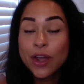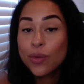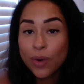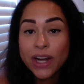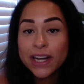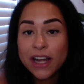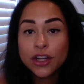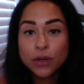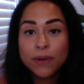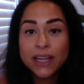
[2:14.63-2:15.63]
right now
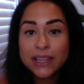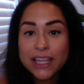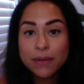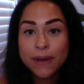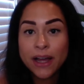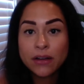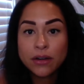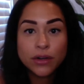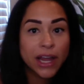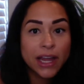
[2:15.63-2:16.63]
you might think about,
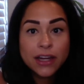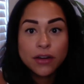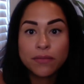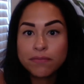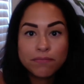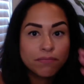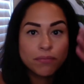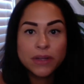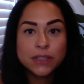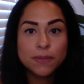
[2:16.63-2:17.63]
"Okay,
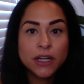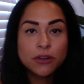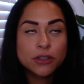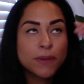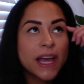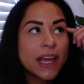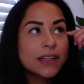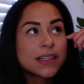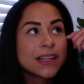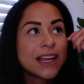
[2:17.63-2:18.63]
Miss Peters'
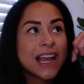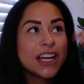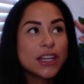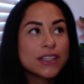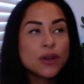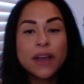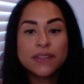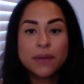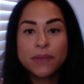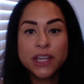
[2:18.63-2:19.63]
pet," and so you have
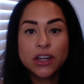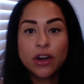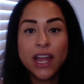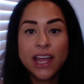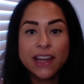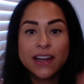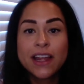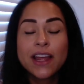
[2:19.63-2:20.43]
something in your head.